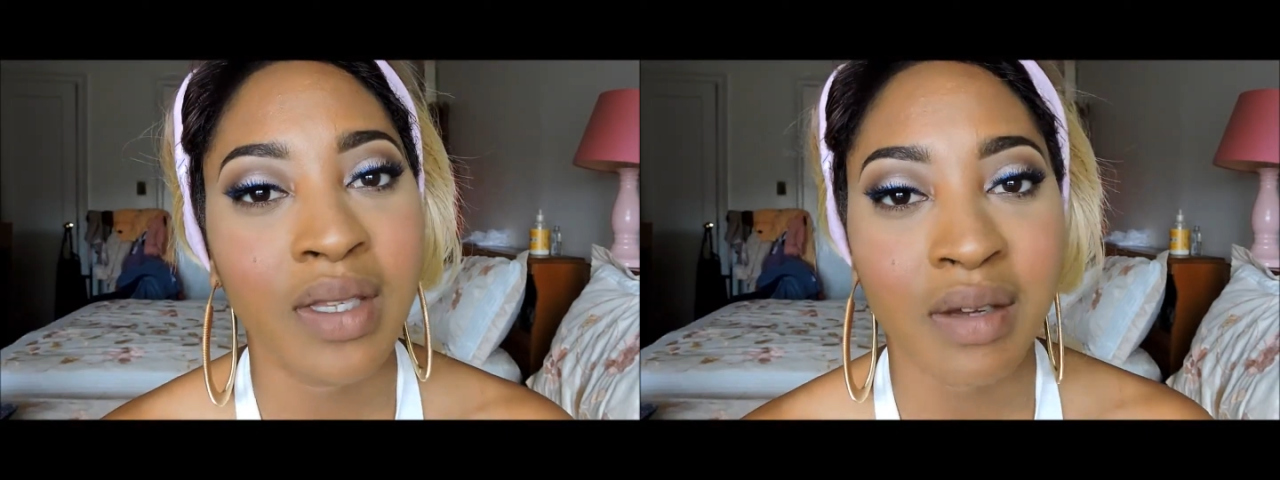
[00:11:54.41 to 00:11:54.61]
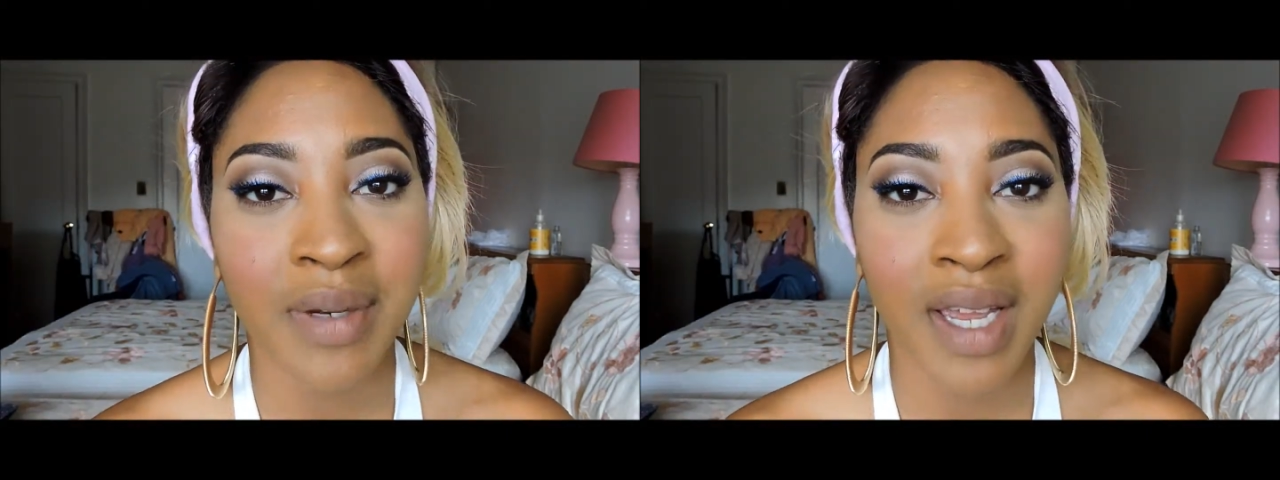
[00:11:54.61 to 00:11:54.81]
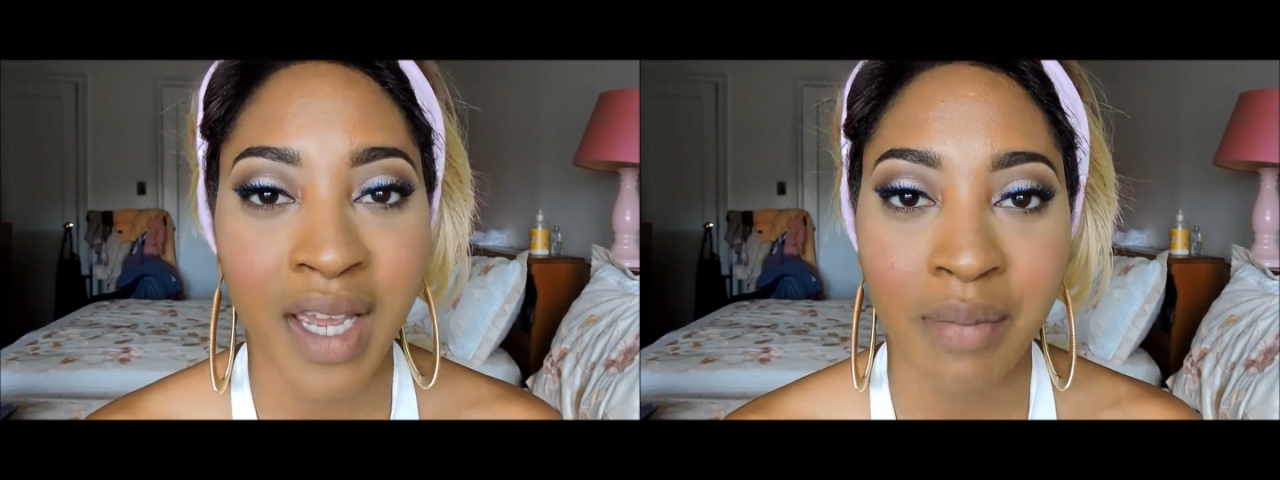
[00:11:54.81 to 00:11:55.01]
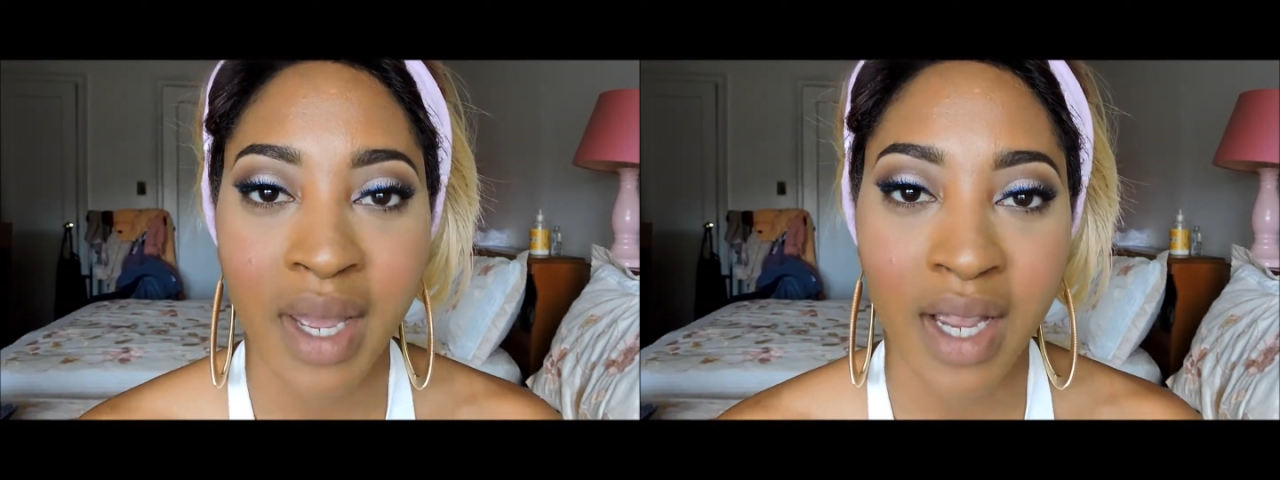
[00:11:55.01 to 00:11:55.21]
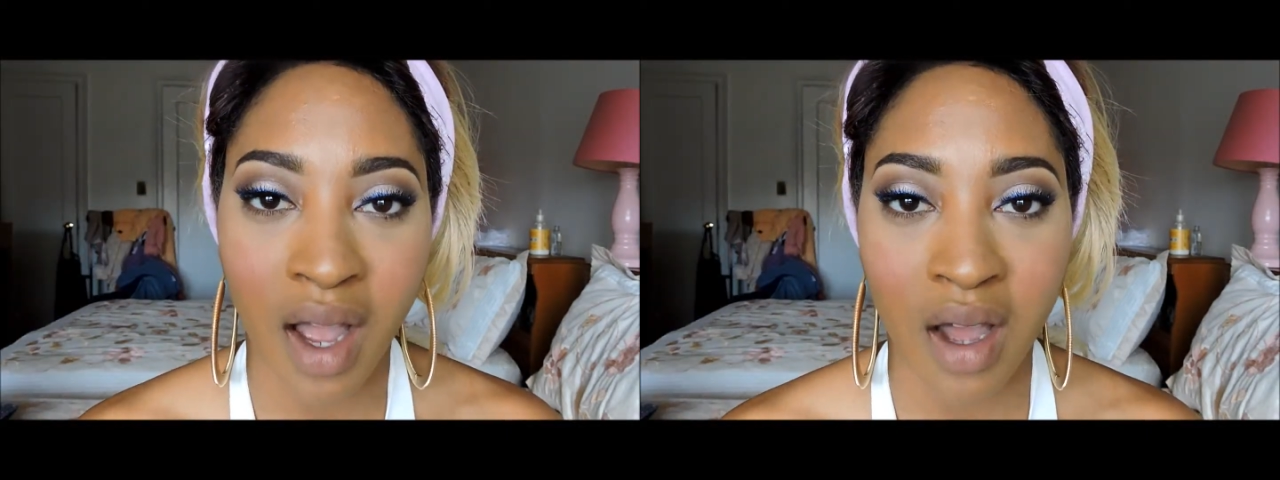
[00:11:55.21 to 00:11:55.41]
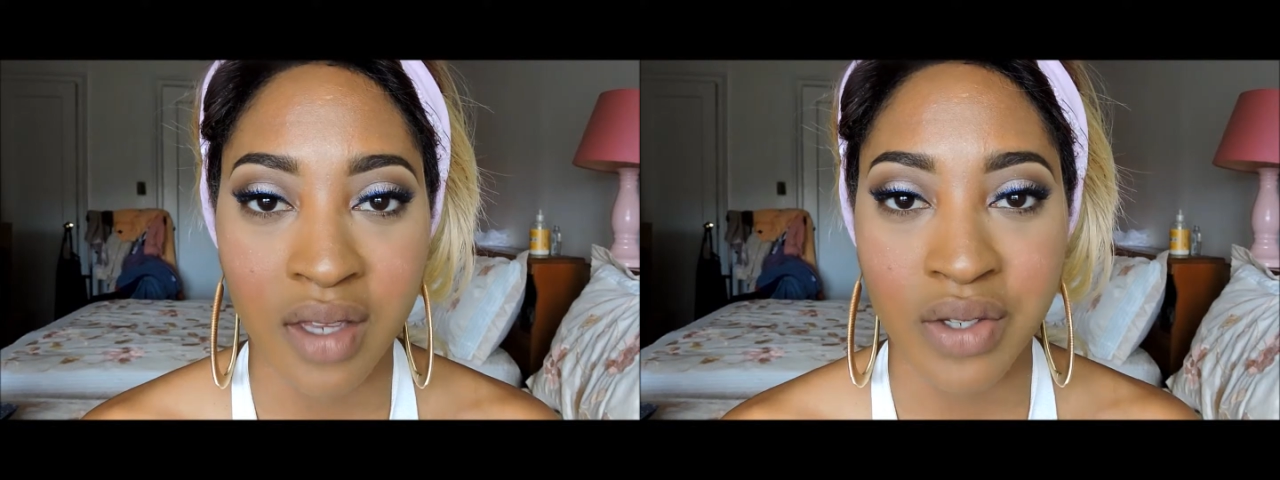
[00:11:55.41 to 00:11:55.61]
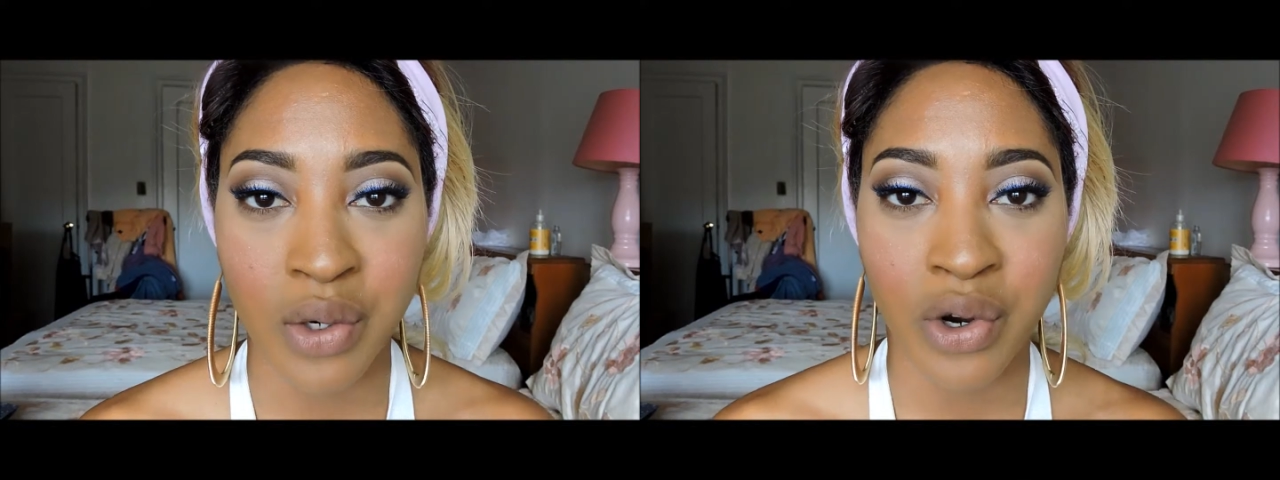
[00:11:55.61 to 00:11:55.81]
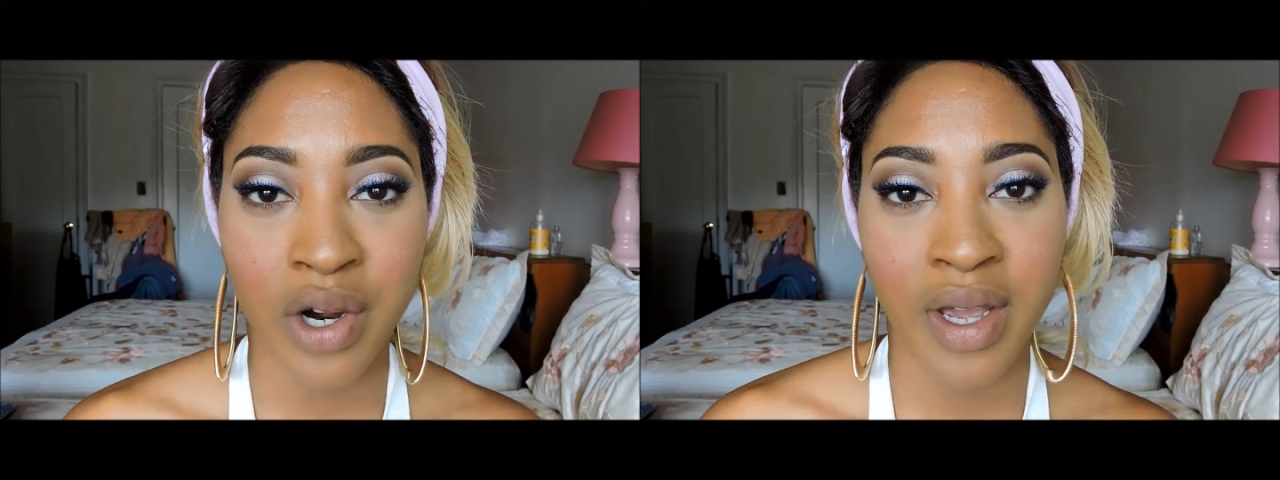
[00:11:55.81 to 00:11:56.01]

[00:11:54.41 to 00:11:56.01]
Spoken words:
is applying my contour,